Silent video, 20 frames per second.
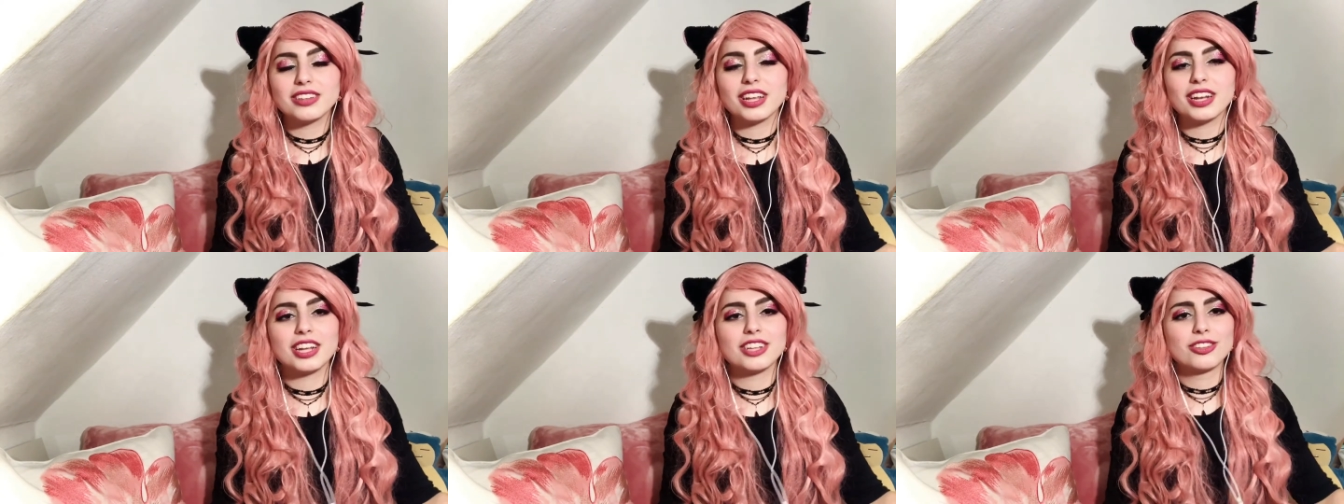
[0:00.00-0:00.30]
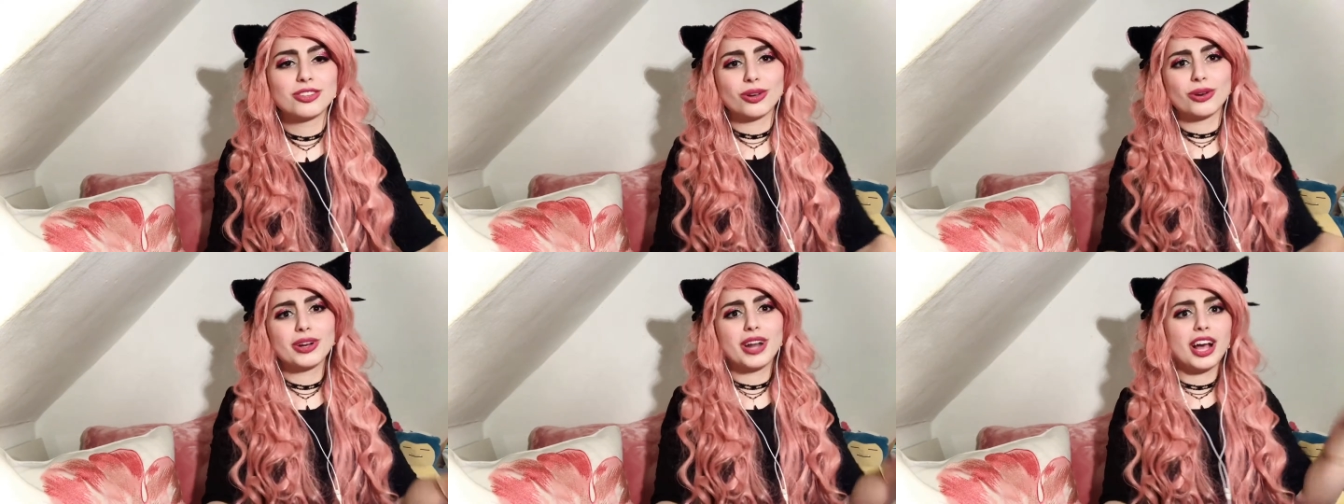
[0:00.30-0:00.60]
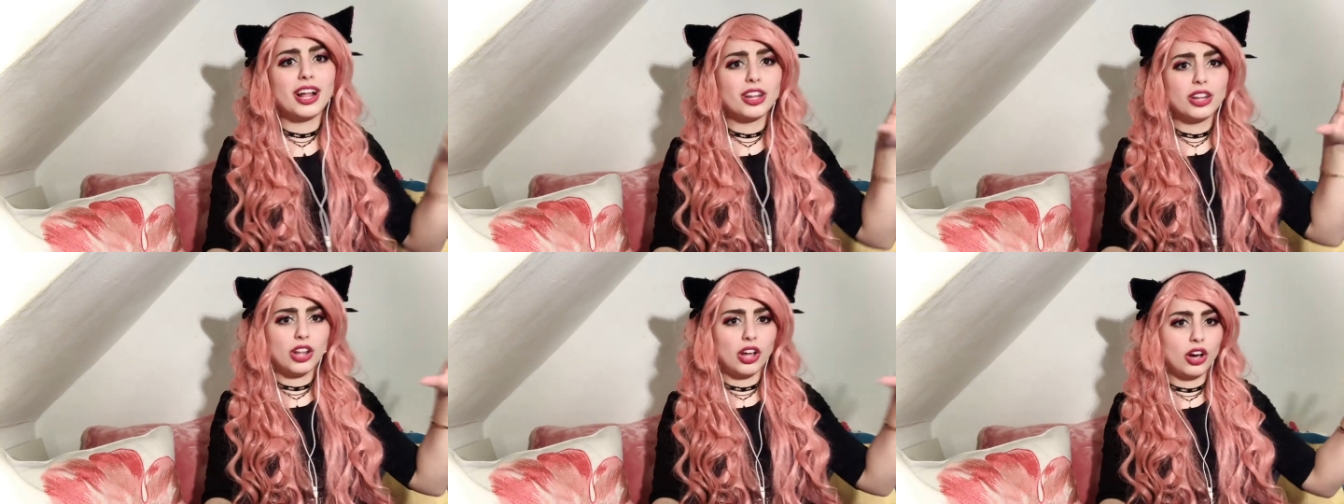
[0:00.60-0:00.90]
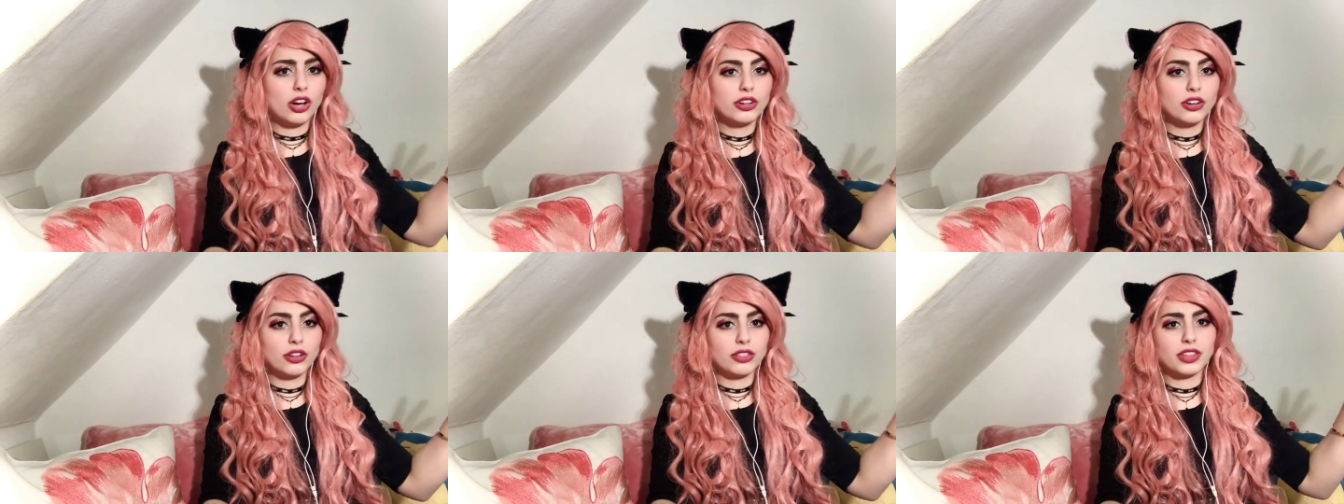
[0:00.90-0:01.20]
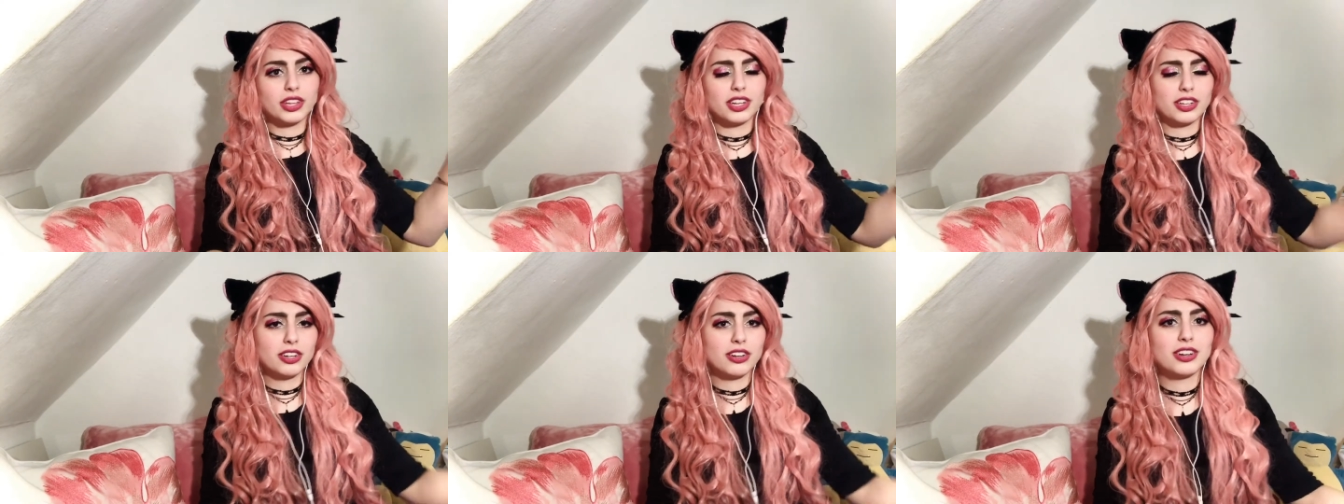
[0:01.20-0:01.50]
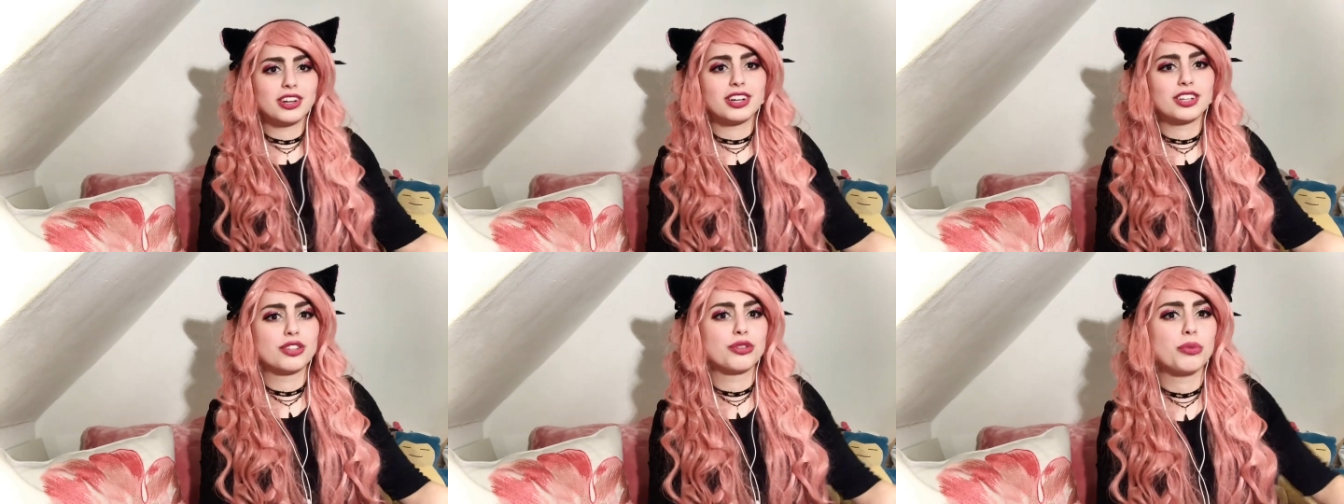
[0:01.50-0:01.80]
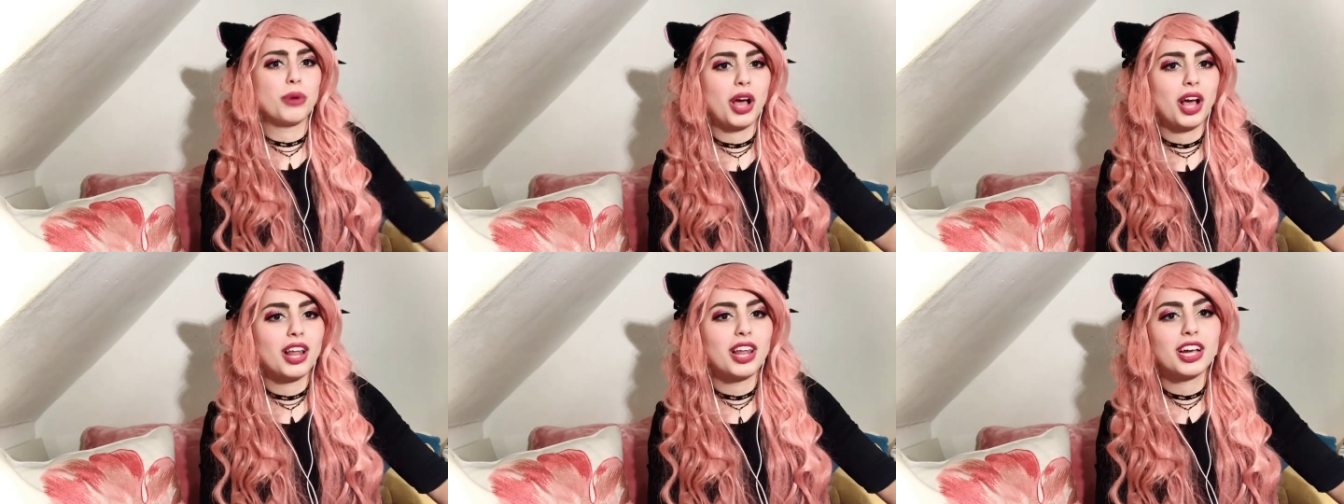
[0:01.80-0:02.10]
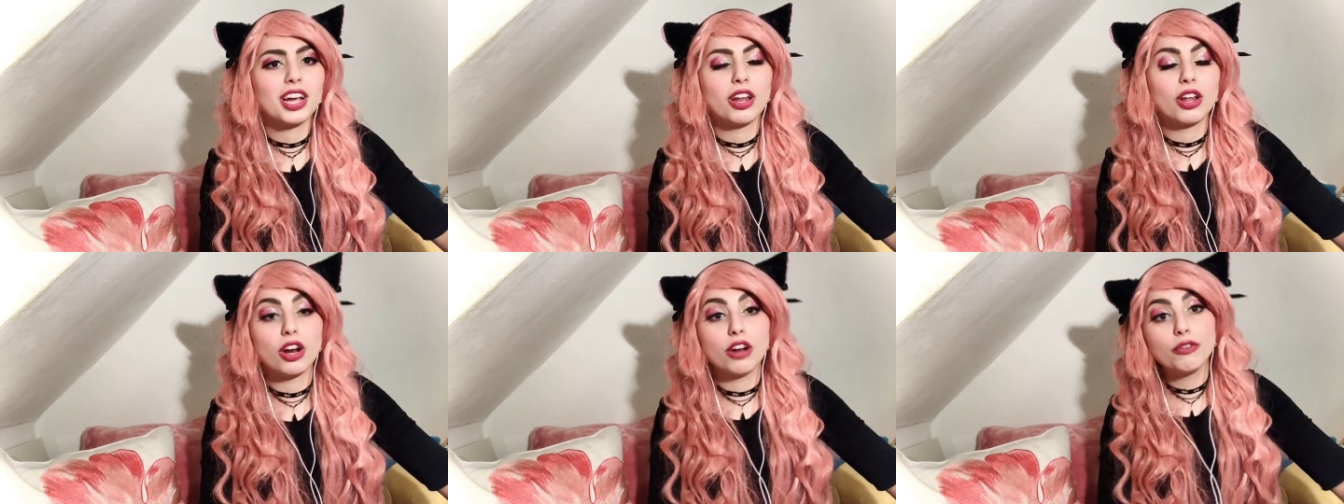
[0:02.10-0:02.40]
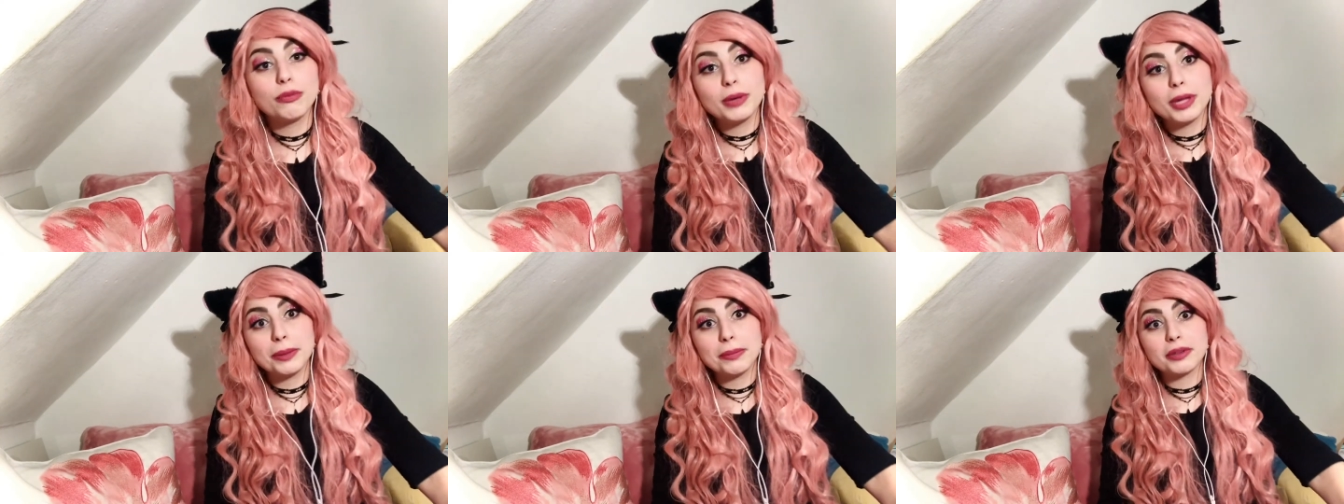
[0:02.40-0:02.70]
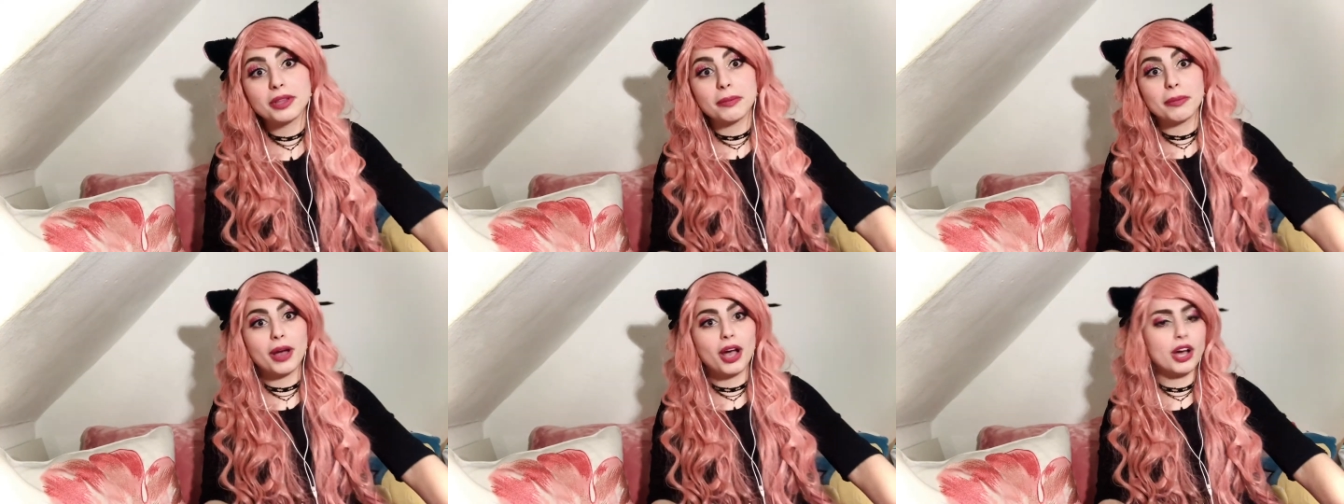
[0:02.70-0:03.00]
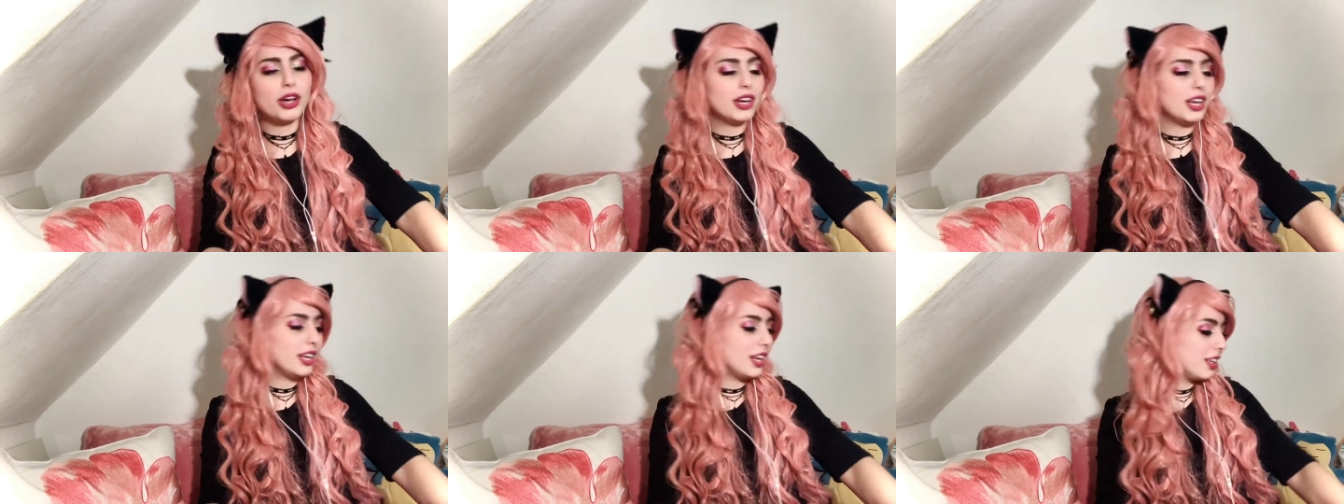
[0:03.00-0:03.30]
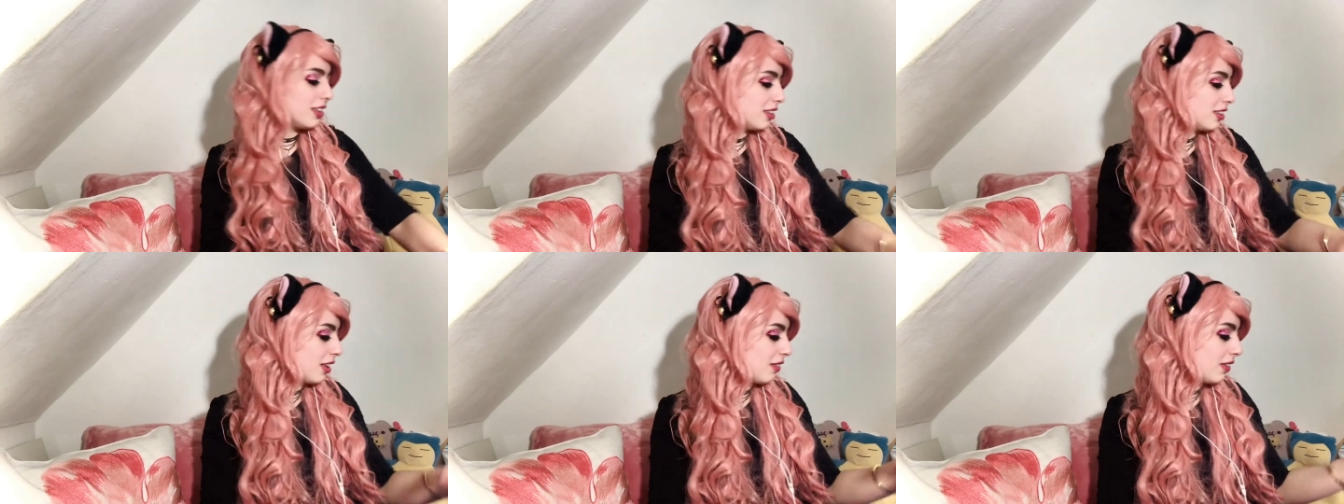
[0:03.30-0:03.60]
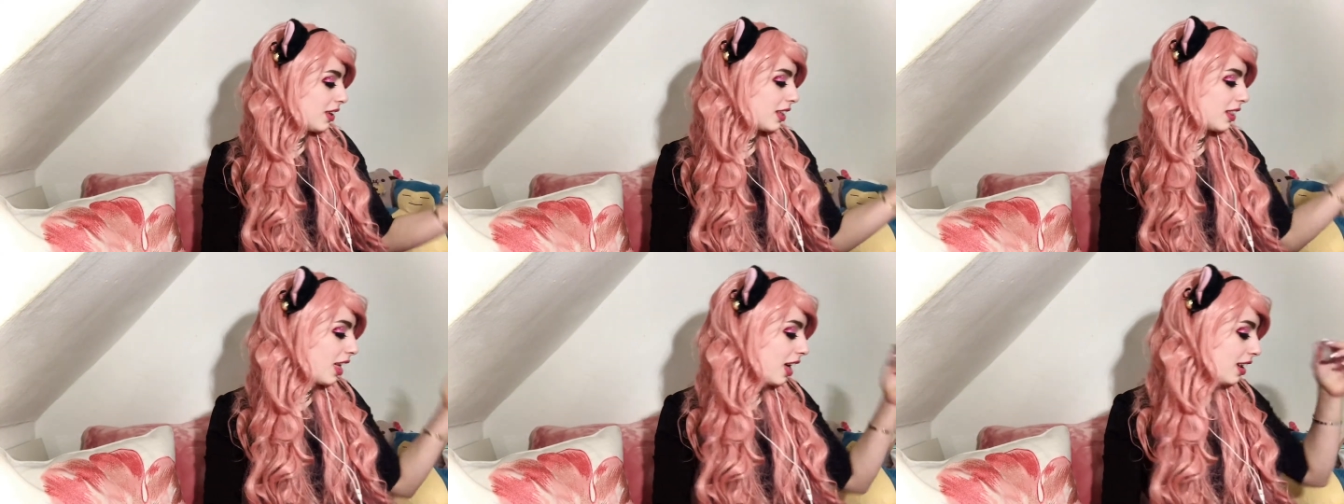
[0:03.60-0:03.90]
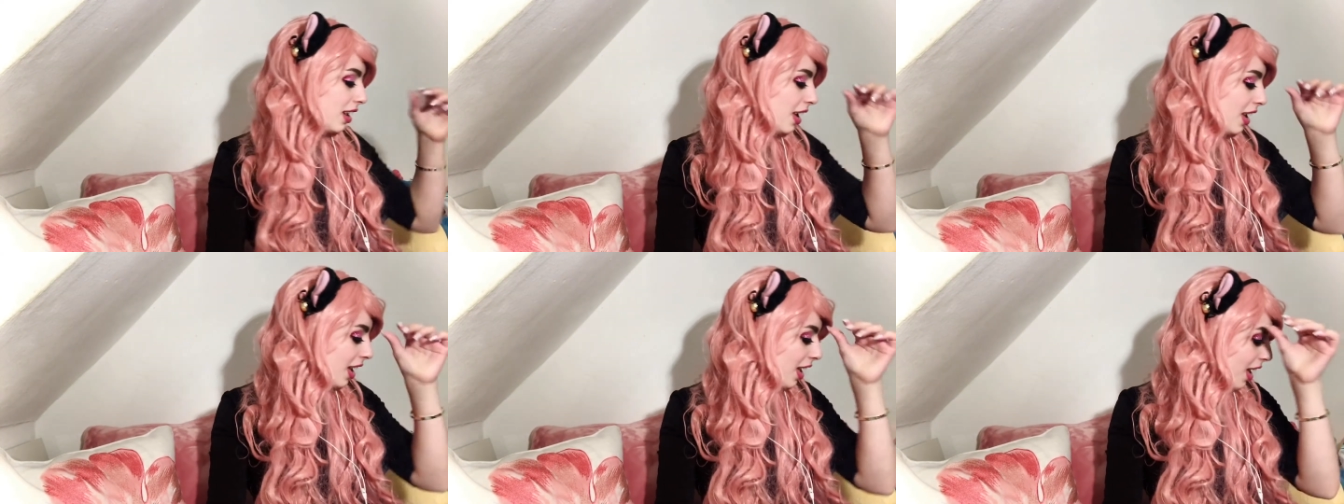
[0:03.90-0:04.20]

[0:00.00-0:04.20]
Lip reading: and I saw it a lot on the internet as well, like a lot of memes about it and stuff like that.